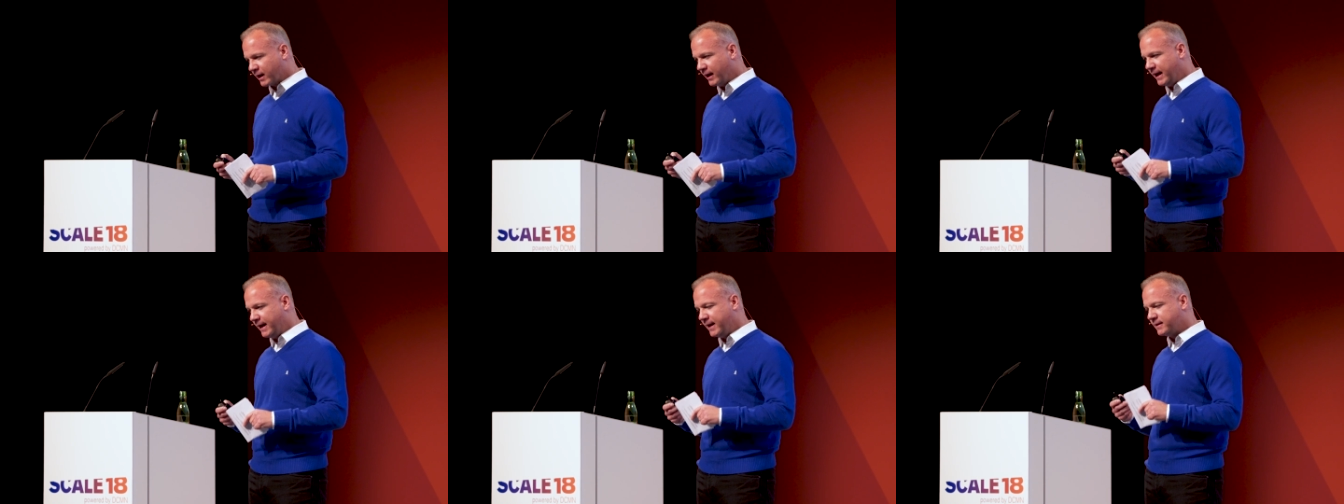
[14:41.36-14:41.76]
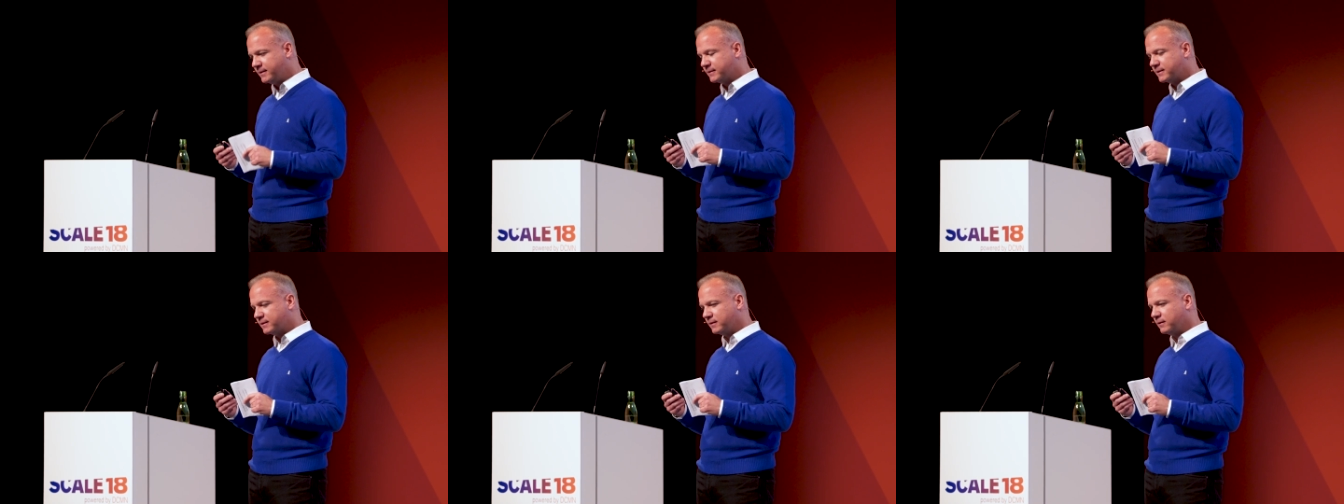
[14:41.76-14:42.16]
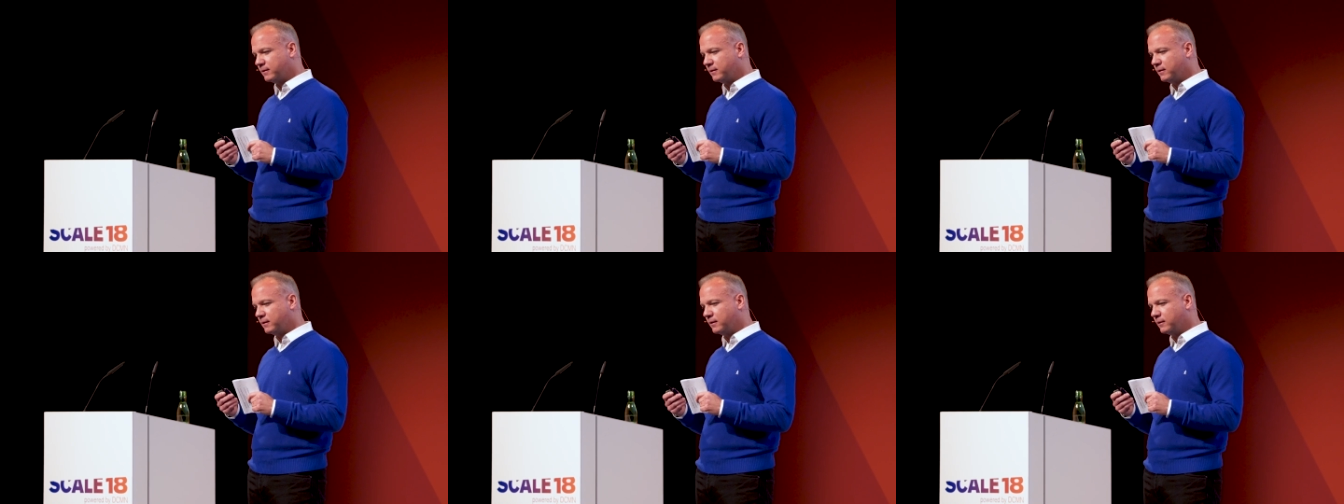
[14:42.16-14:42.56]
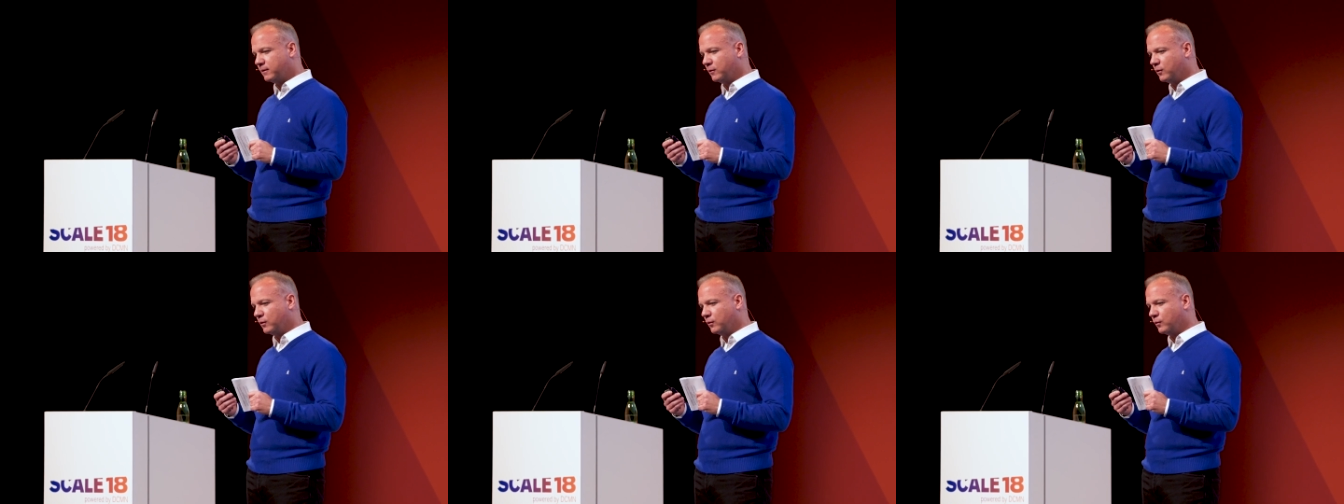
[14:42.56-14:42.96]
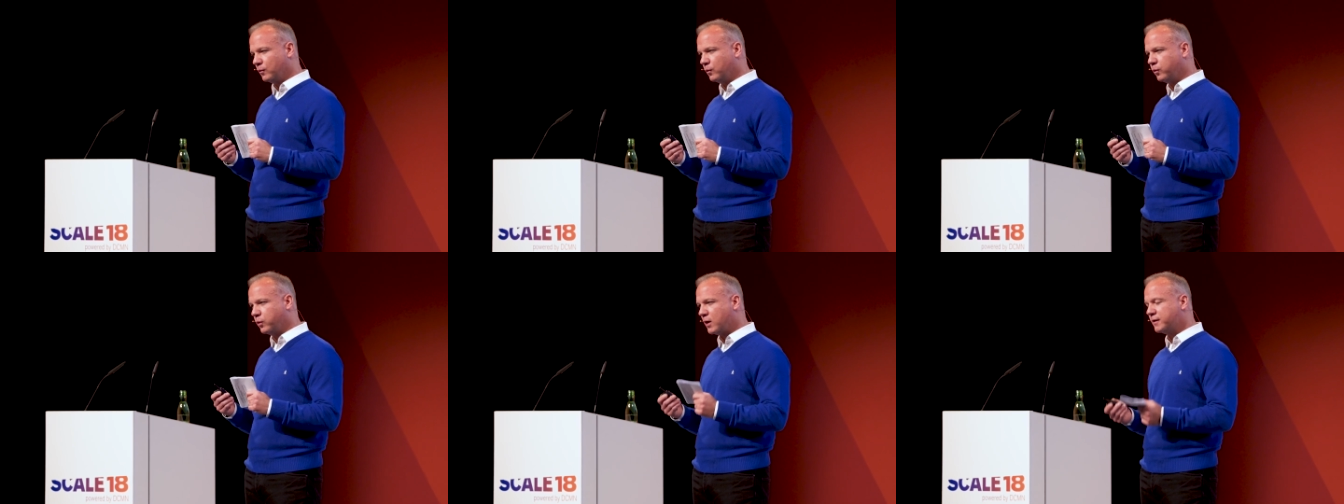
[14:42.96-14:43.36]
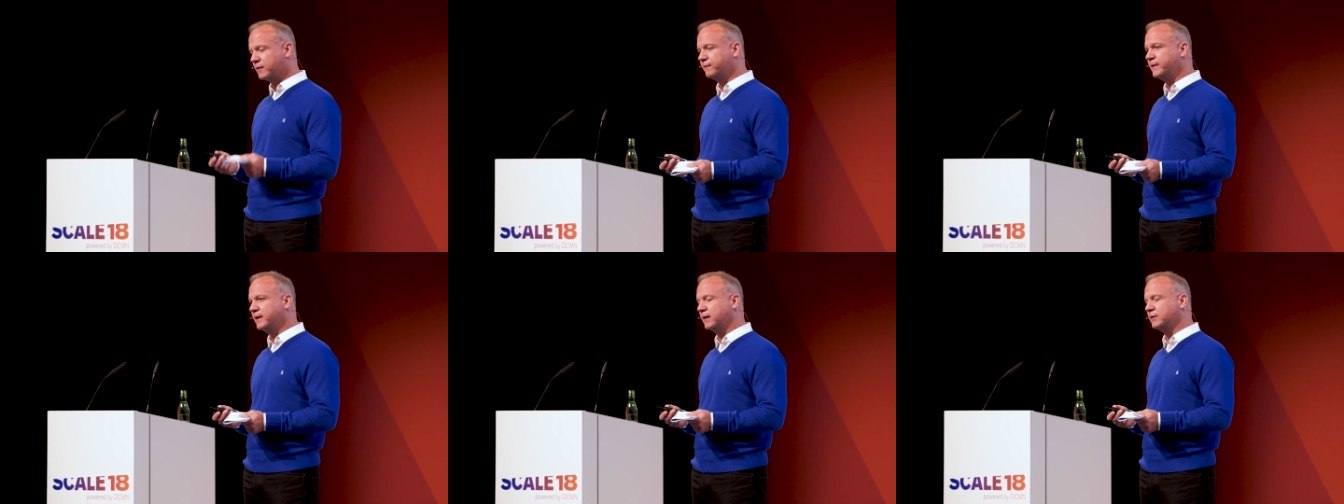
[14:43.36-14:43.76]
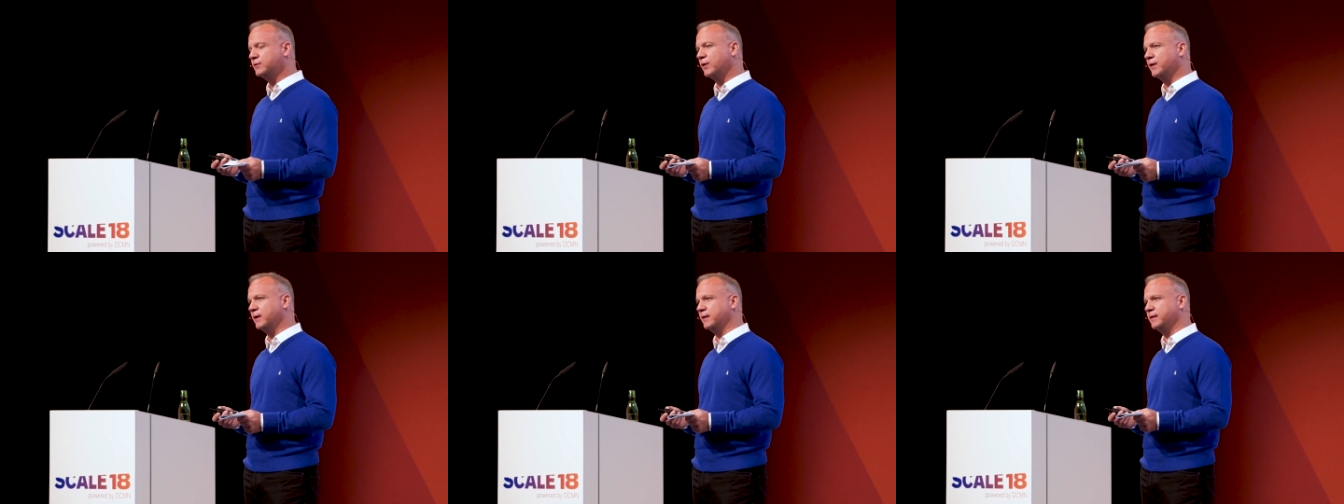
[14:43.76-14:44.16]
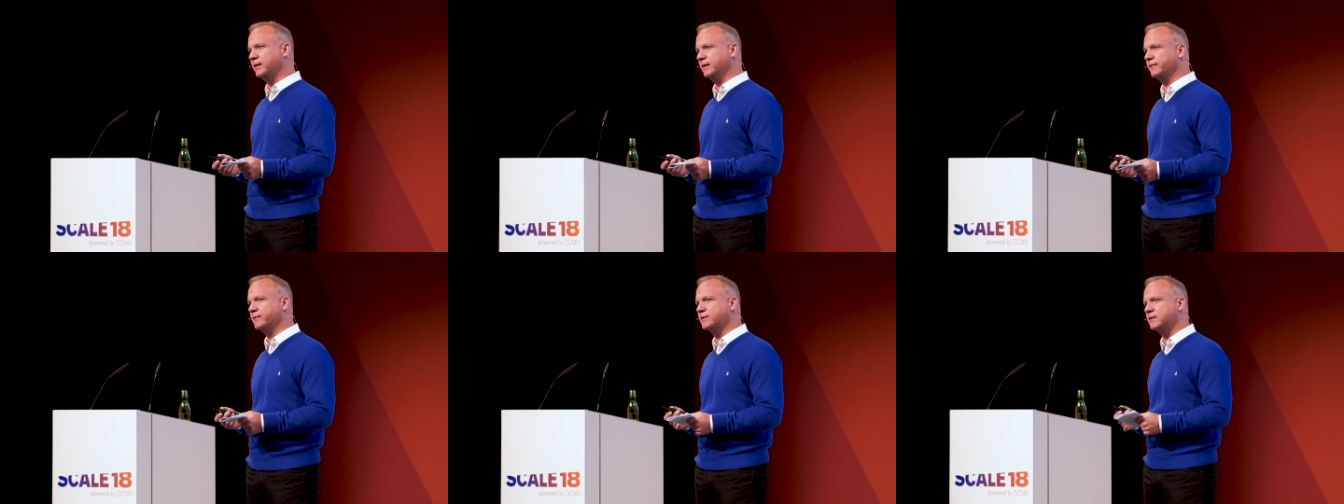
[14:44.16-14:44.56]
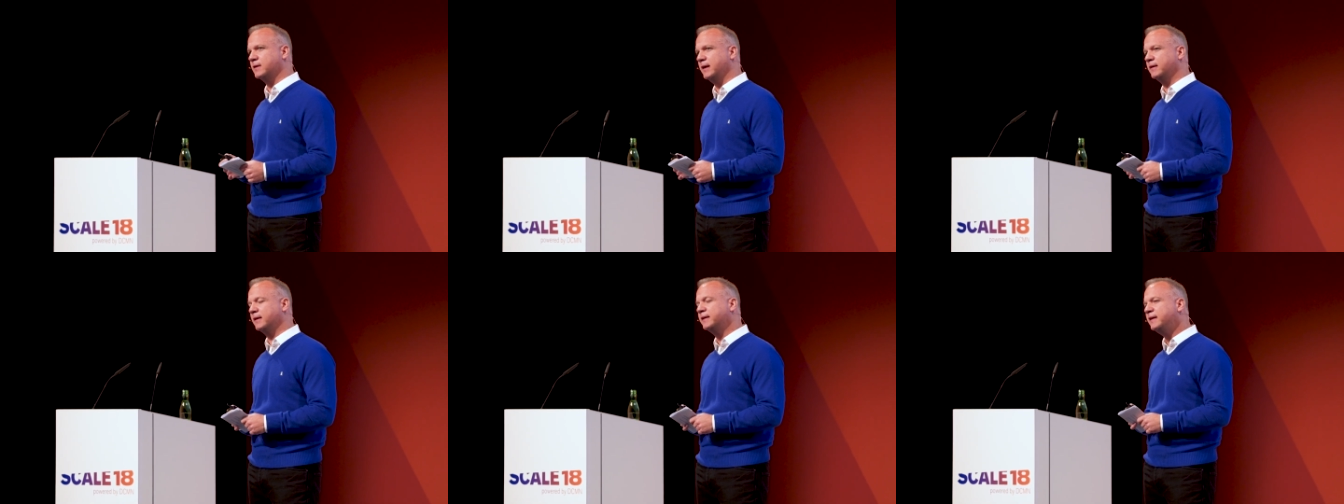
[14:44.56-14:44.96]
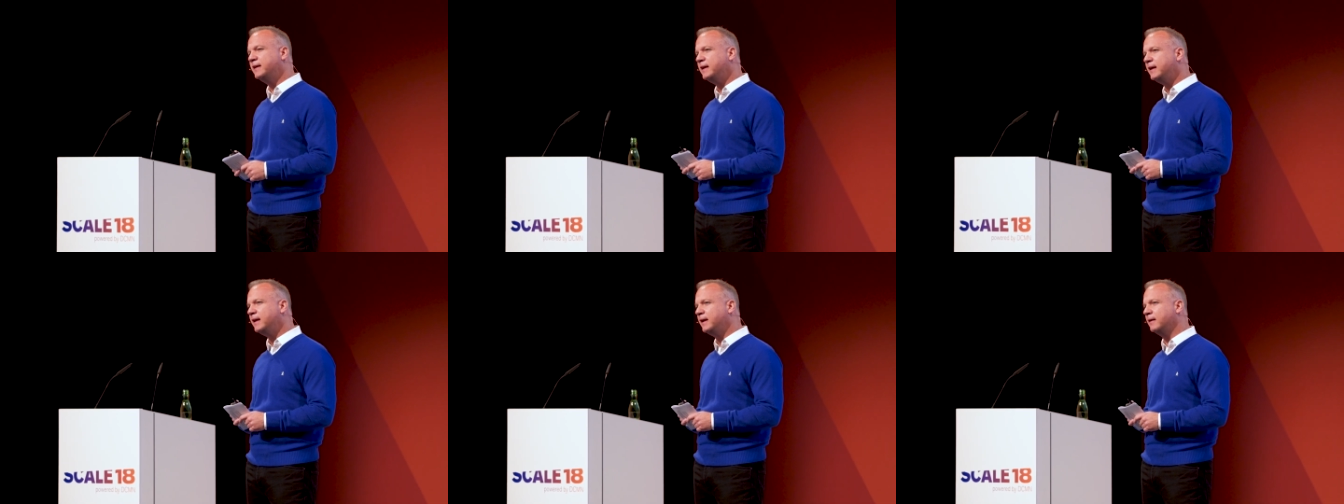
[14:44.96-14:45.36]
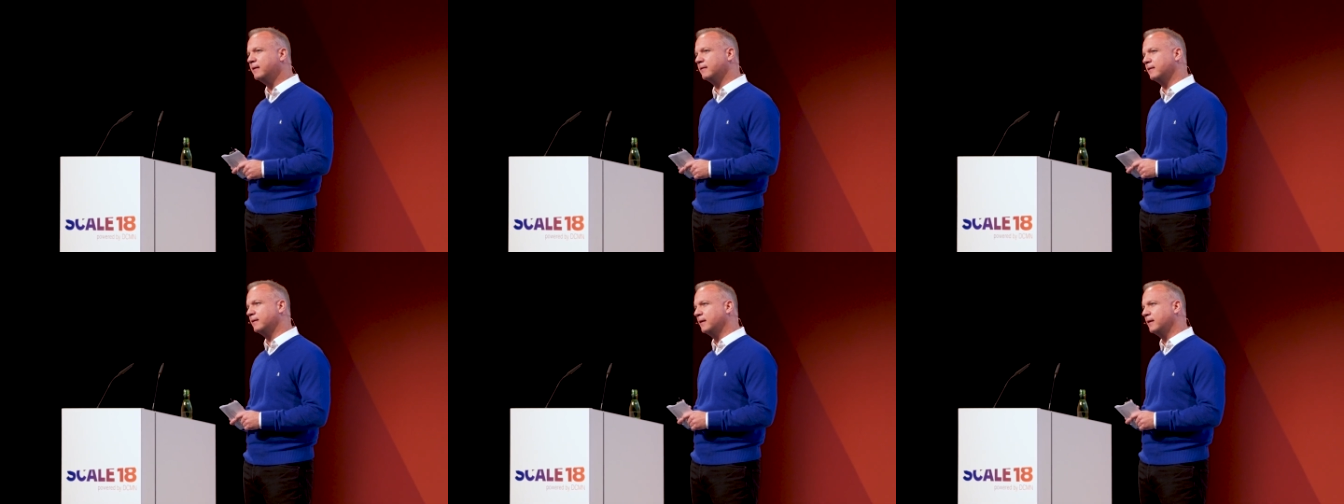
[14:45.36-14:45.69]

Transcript: And one of the alternatives and a key